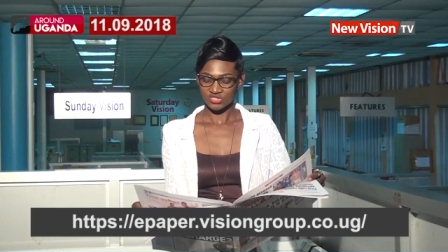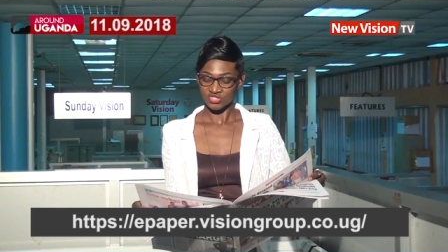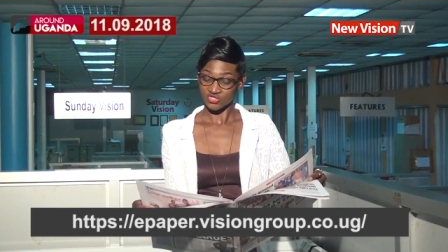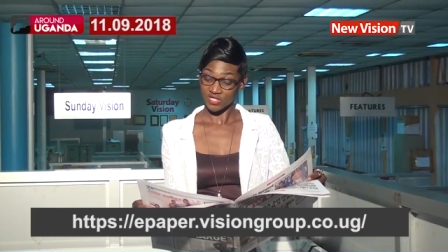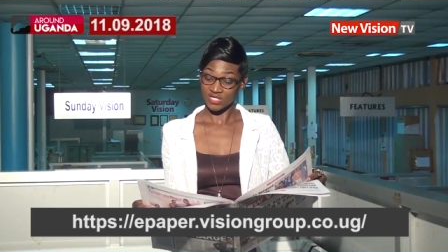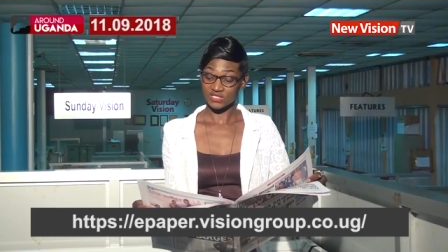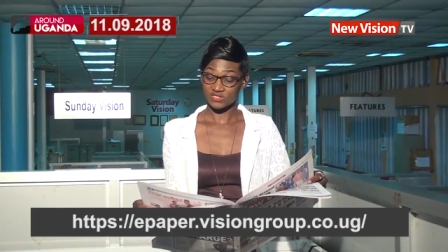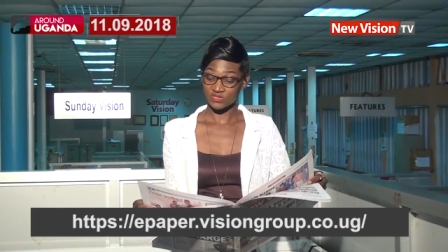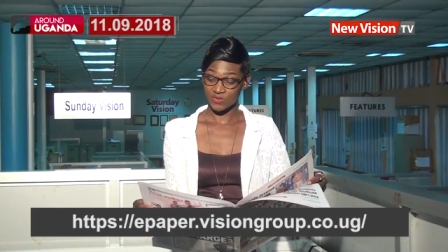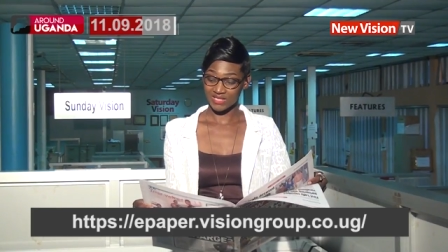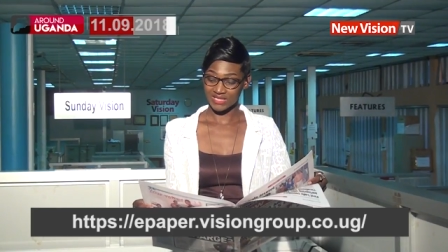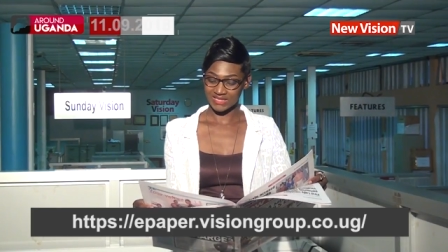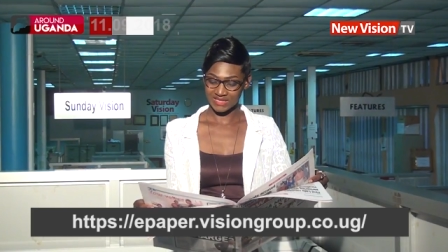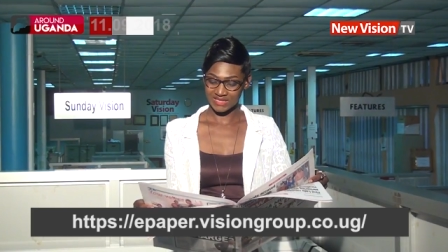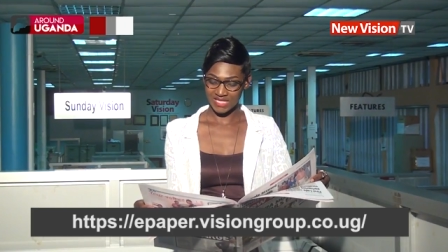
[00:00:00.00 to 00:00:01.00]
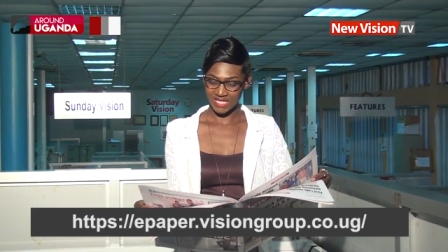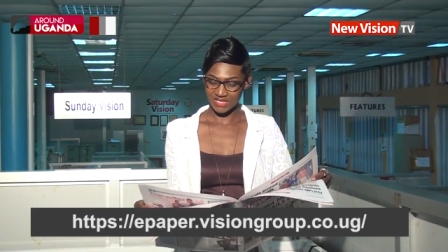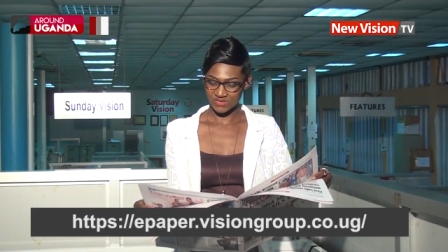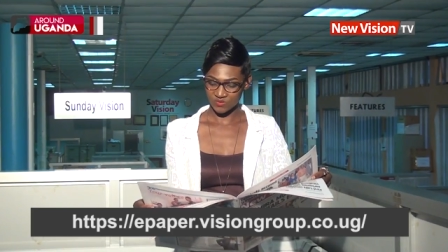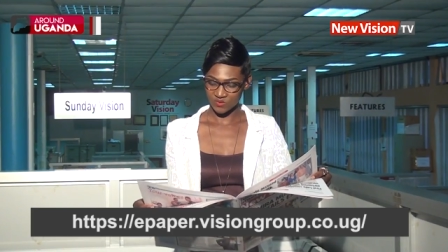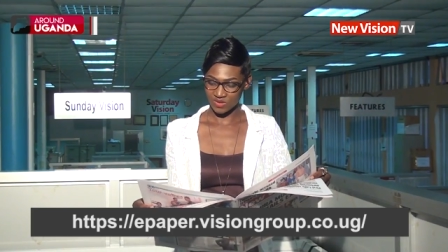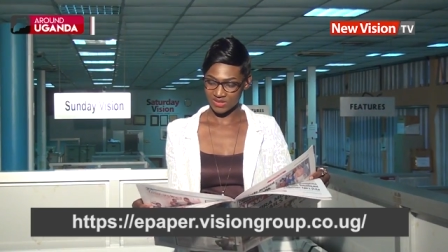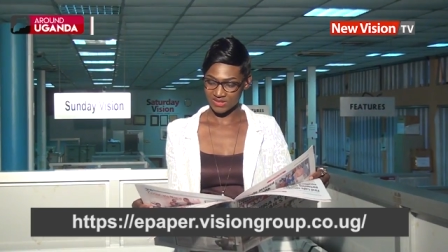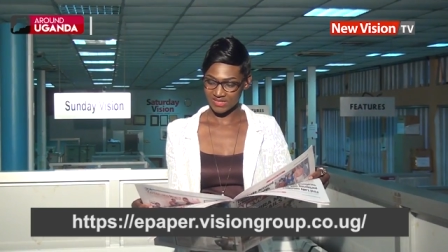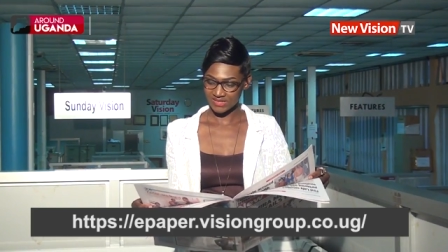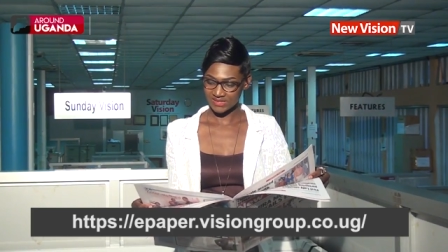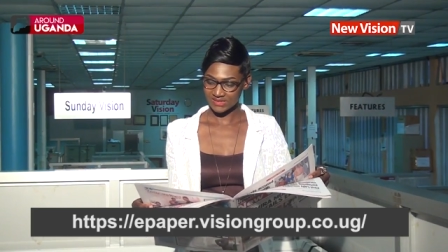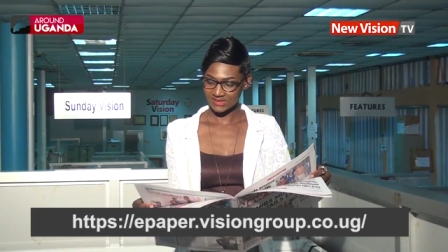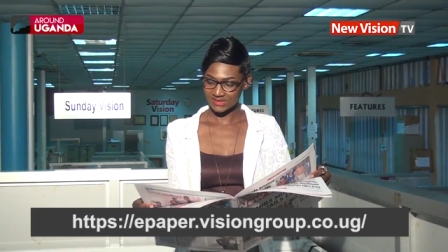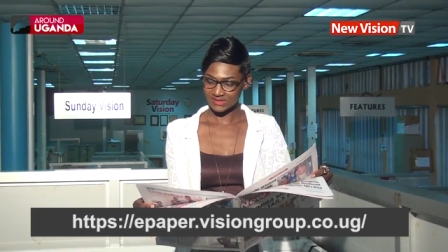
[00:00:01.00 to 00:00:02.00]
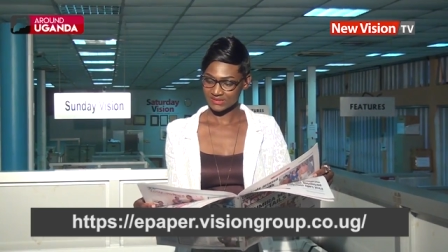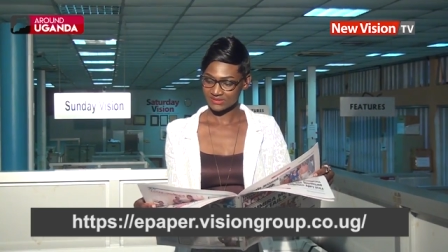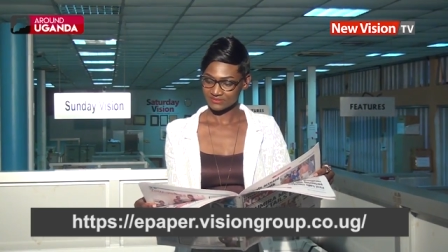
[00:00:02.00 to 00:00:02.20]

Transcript: trains, oil and gas welders,